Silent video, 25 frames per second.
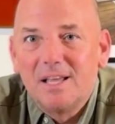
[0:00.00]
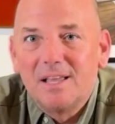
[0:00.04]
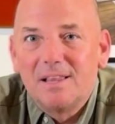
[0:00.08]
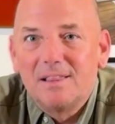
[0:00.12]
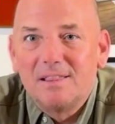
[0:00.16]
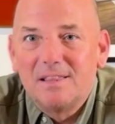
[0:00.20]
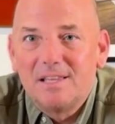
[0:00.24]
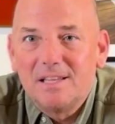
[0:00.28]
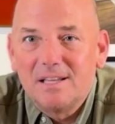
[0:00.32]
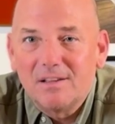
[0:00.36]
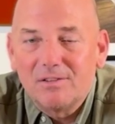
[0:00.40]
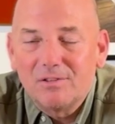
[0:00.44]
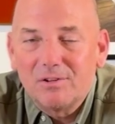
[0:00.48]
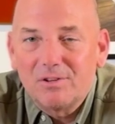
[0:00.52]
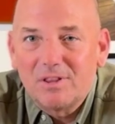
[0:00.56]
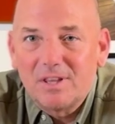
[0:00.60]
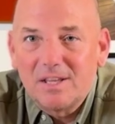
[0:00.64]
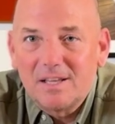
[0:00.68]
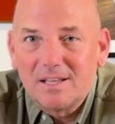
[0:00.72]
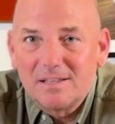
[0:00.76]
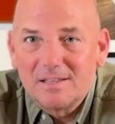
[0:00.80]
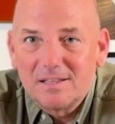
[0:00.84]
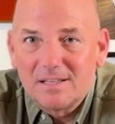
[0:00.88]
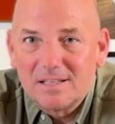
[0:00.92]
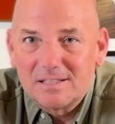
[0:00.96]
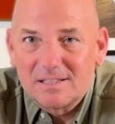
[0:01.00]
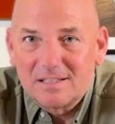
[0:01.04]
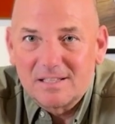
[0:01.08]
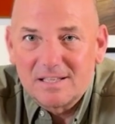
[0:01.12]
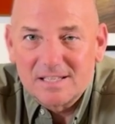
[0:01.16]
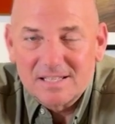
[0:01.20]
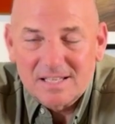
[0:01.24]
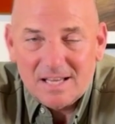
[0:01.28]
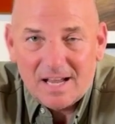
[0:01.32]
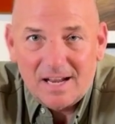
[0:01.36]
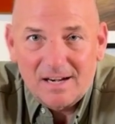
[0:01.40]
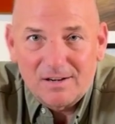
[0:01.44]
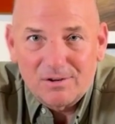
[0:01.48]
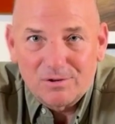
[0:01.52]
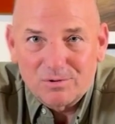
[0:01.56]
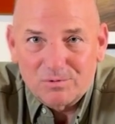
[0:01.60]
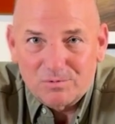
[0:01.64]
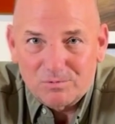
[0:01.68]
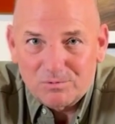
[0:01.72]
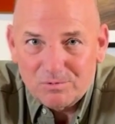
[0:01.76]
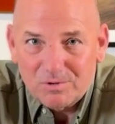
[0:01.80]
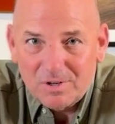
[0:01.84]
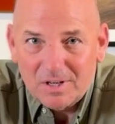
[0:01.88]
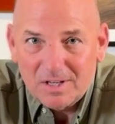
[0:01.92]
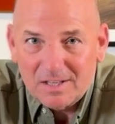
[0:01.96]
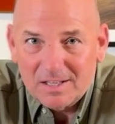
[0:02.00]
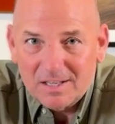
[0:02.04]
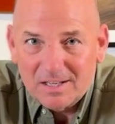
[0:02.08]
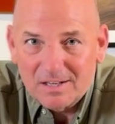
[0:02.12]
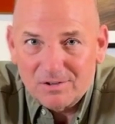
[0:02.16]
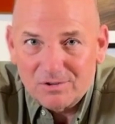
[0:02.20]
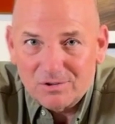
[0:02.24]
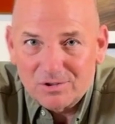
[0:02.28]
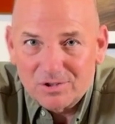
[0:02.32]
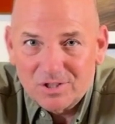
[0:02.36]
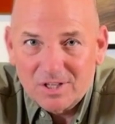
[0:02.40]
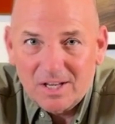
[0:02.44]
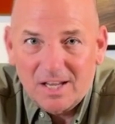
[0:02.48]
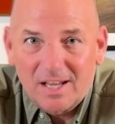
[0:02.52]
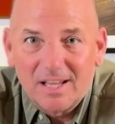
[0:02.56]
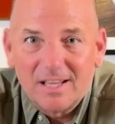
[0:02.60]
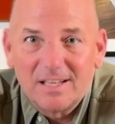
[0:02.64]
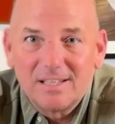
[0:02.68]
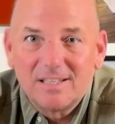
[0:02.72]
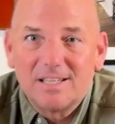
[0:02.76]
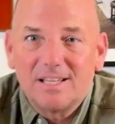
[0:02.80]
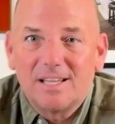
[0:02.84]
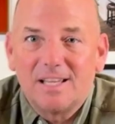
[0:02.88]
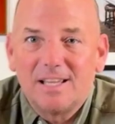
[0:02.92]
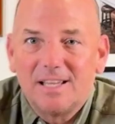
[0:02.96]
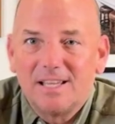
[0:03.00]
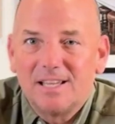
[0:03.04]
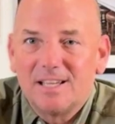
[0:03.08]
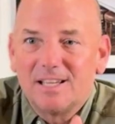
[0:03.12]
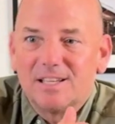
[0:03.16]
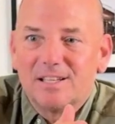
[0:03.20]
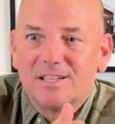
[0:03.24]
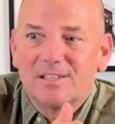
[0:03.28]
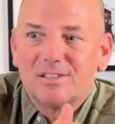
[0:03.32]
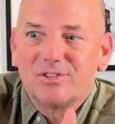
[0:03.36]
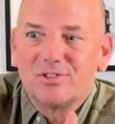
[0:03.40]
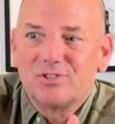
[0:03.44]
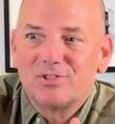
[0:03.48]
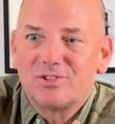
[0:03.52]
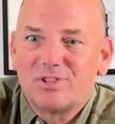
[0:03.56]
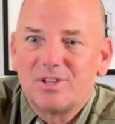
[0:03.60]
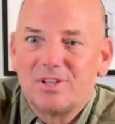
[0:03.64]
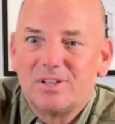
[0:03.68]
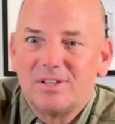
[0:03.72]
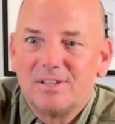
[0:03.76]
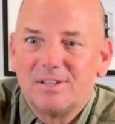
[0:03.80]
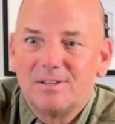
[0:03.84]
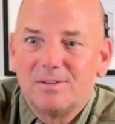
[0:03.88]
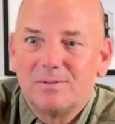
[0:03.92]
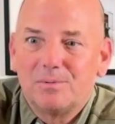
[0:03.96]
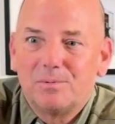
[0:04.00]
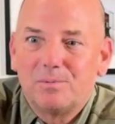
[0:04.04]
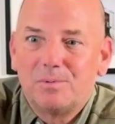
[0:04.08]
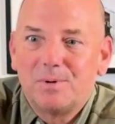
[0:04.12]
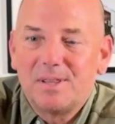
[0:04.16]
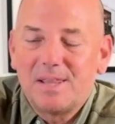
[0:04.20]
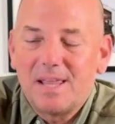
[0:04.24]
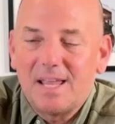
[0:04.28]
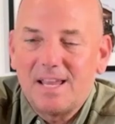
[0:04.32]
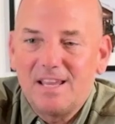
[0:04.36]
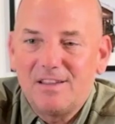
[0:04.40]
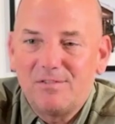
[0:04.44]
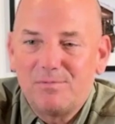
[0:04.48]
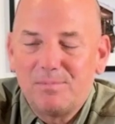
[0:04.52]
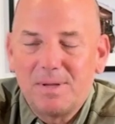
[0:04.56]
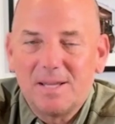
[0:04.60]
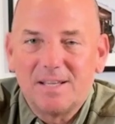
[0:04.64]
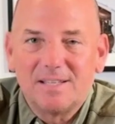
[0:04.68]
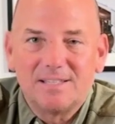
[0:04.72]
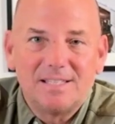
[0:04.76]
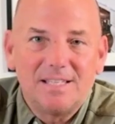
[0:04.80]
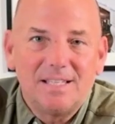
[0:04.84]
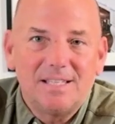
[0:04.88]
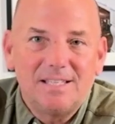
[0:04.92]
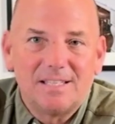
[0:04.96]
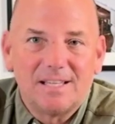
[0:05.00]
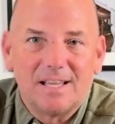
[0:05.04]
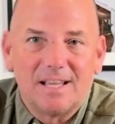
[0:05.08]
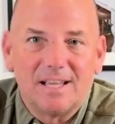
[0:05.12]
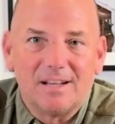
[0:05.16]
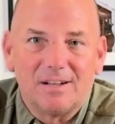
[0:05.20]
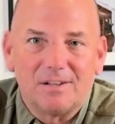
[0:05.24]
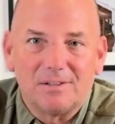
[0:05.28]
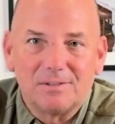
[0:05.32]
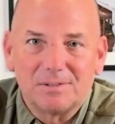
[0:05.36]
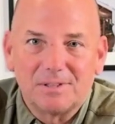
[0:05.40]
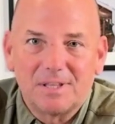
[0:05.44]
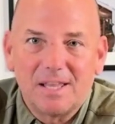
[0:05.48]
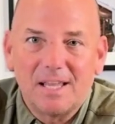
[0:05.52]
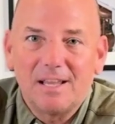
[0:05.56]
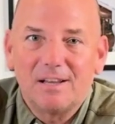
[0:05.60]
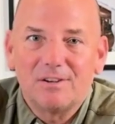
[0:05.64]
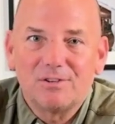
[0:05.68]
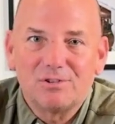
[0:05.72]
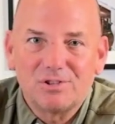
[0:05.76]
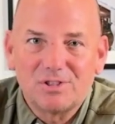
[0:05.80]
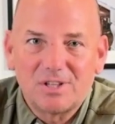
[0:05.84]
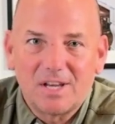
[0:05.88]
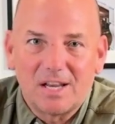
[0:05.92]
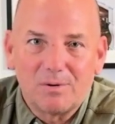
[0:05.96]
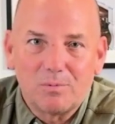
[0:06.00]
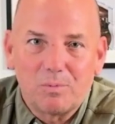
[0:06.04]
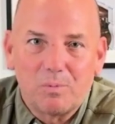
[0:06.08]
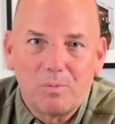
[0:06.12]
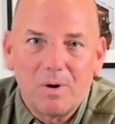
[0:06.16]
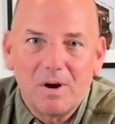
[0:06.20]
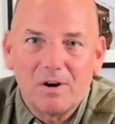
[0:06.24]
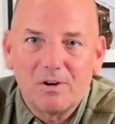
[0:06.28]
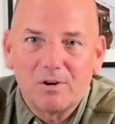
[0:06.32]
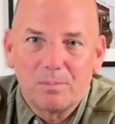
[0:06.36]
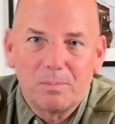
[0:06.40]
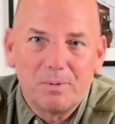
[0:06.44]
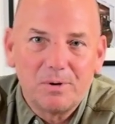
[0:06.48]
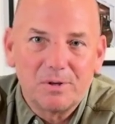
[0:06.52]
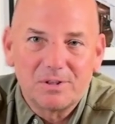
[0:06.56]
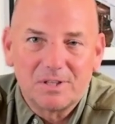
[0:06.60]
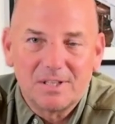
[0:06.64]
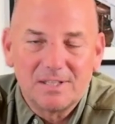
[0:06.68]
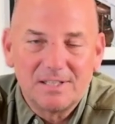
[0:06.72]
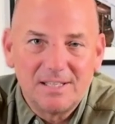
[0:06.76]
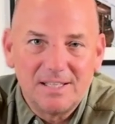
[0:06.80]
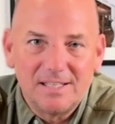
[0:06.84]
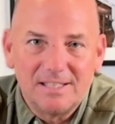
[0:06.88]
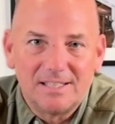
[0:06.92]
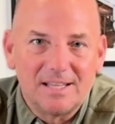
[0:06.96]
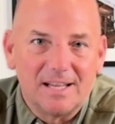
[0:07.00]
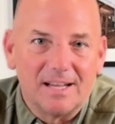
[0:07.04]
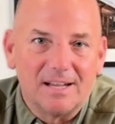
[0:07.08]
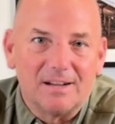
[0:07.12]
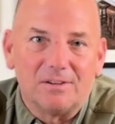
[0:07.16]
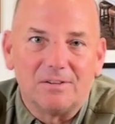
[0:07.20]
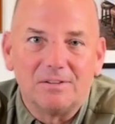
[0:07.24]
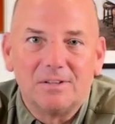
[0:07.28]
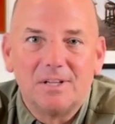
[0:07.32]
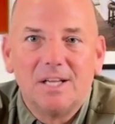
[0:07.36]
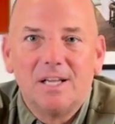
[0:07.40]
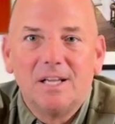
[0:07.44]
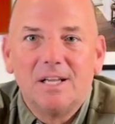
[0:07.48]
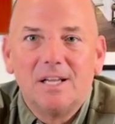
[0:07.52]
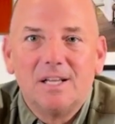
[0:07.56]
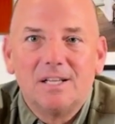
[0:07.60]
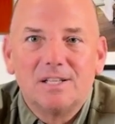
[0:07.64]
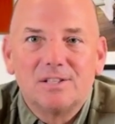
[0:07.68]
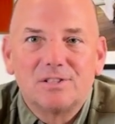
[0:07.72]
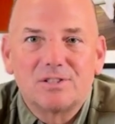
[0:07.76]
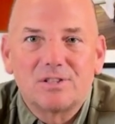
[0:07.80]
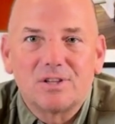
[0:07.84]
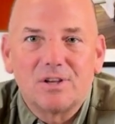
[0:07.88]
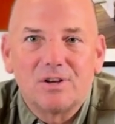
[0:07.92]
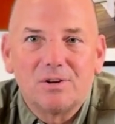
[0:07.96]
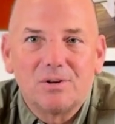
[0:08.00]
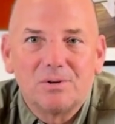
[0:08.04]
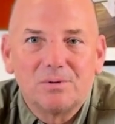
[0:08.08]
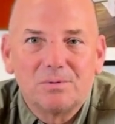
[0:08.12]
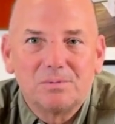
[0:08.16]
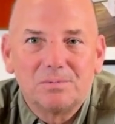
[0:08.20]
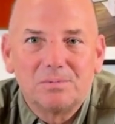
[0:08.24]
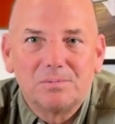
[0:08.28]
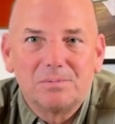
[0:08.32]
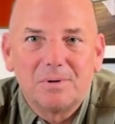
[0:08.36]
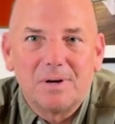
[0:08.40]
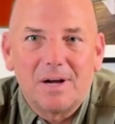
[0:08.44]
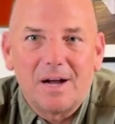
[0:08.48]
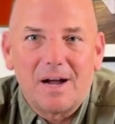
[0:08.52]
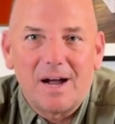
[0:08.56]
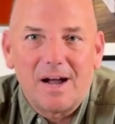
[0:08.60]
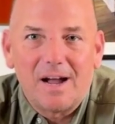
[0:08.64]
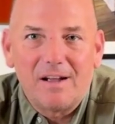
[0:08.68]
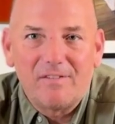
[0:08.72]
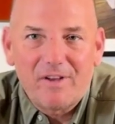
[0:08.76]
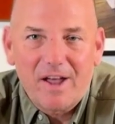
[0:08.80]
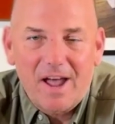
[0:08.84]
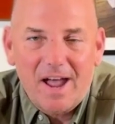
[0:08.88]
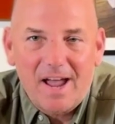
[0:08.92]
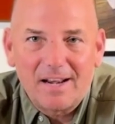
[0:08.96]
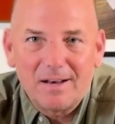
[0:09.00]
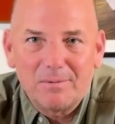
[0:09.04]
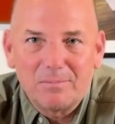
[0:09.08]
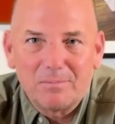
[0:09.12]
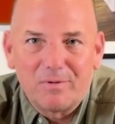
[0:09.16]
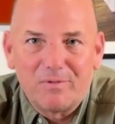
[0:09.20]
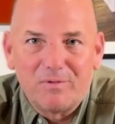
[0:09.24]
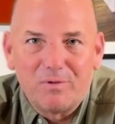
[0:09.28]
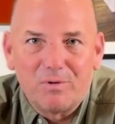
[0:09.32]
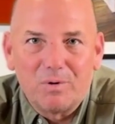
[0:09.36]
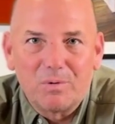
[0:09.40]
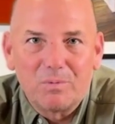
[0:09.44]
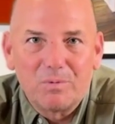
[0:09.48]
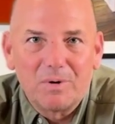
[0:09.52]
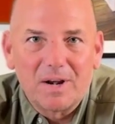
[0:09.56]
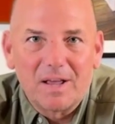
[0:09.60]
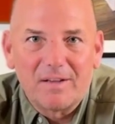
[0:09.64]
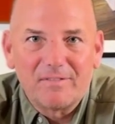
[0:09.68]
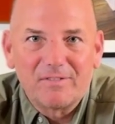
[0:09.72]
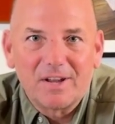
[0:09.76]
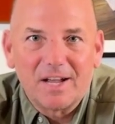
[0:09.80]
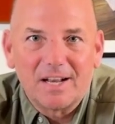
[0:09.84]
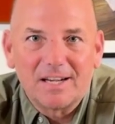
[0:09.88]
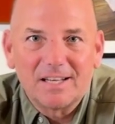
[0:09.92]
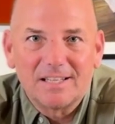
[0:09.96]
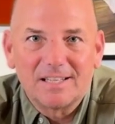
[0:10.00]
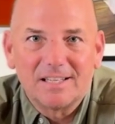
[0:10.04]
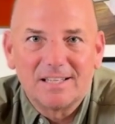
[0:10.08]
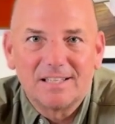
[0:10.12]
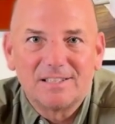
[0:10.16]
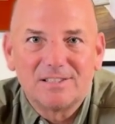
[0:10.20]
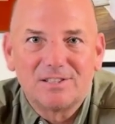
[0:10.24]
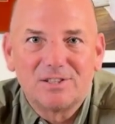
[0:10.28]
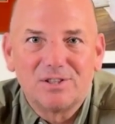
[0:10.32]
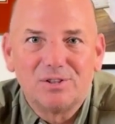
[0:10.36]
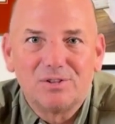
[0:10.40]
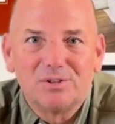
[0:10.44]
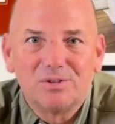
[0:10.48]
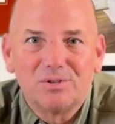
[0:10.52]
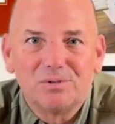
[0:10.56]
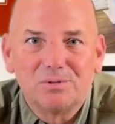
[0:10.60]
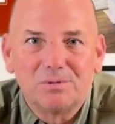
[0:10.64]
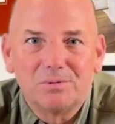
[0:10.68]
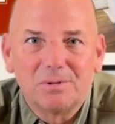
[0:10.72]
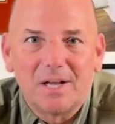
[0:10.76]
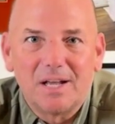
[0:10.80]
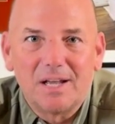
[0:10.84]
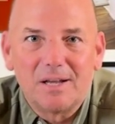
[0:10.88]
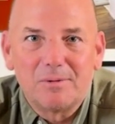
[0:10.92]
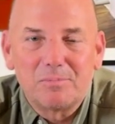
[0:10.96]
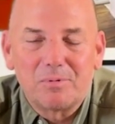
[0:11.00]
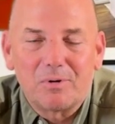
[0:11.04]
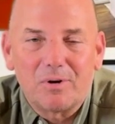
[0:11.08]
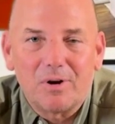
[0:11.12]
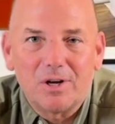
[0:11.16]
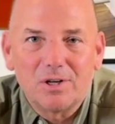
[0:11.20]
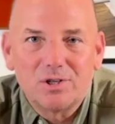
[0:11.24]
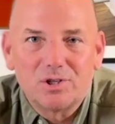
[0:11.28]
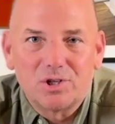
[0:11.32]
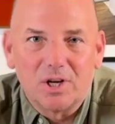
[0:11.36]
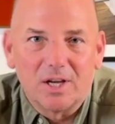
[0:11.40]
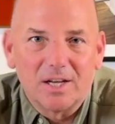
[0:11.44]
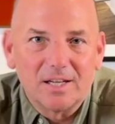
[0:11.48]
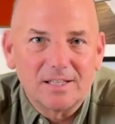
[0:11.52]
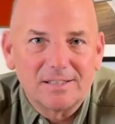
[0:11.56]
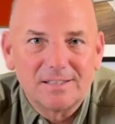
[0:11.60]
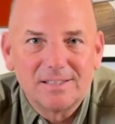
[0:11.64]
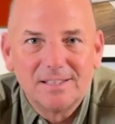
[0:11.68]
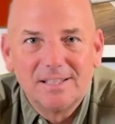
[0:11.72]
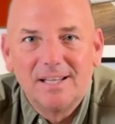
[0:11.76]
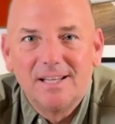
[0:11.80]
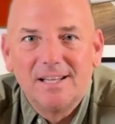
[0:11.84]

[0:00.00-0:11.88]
The other thing that designers really understand is when they give me a detail, they understand where to put the detail. So I've had it before when I've gotten into a project